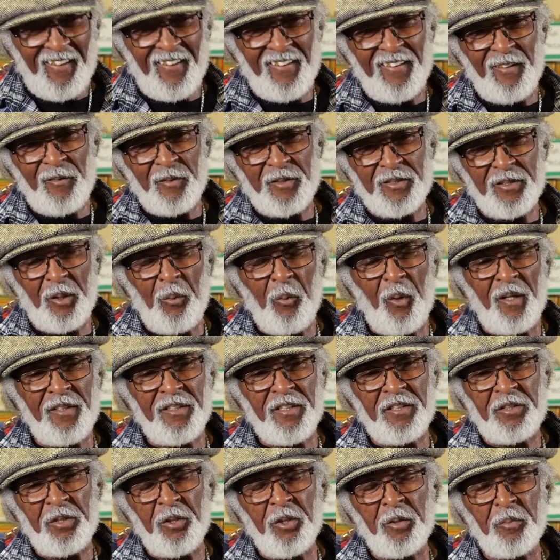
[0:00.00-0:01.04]
it was someone
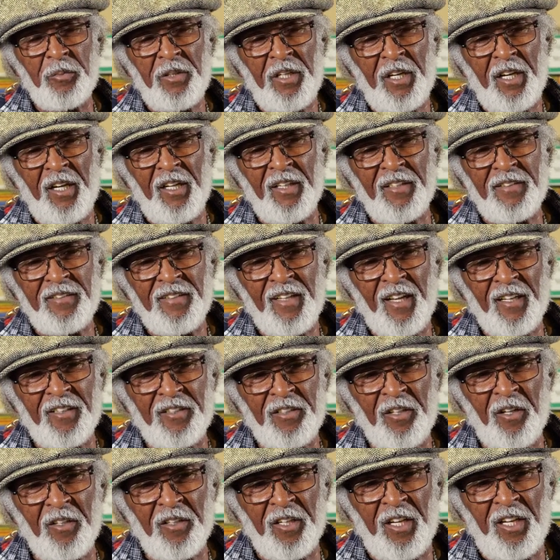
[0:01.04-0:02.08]
that took me in at a
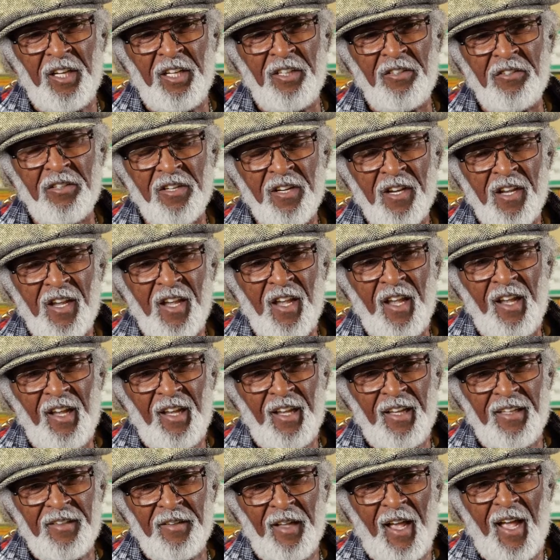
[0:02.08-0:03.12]
young age,
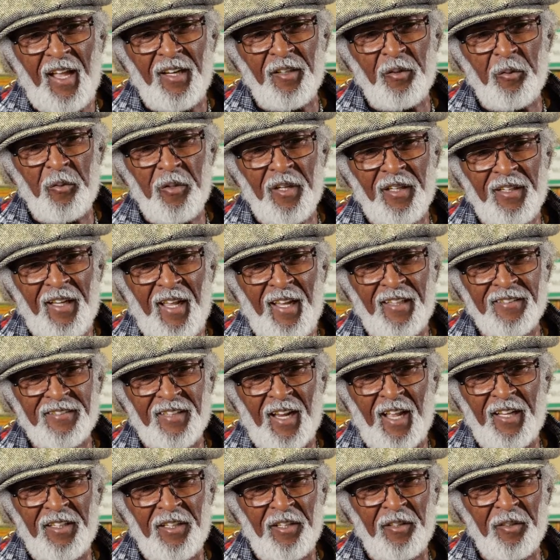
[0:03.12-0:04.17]
and I didn't realize
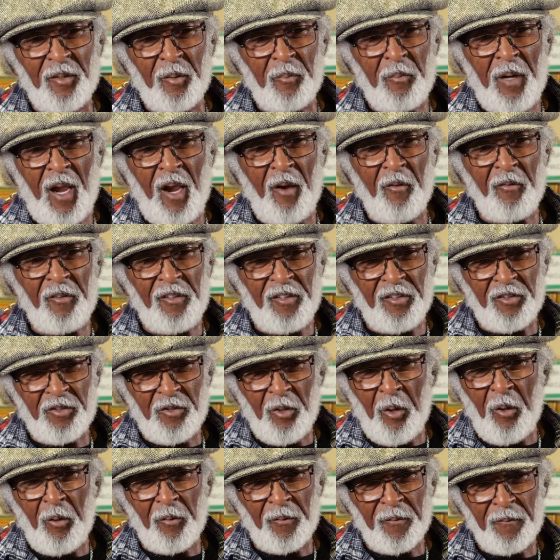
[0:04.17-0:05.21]
I ended up marrying his
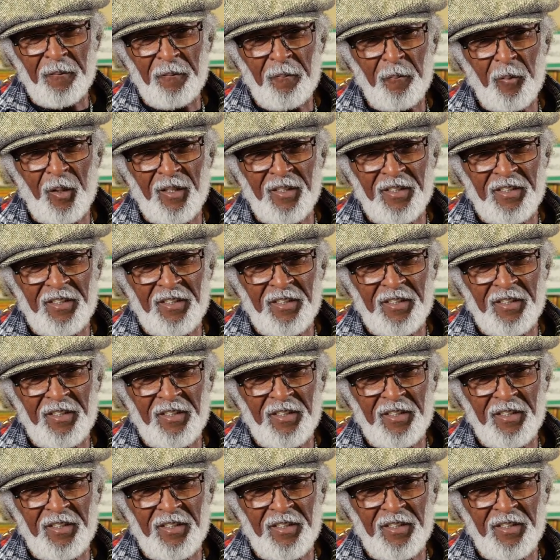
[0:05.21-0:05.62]
daughter, but I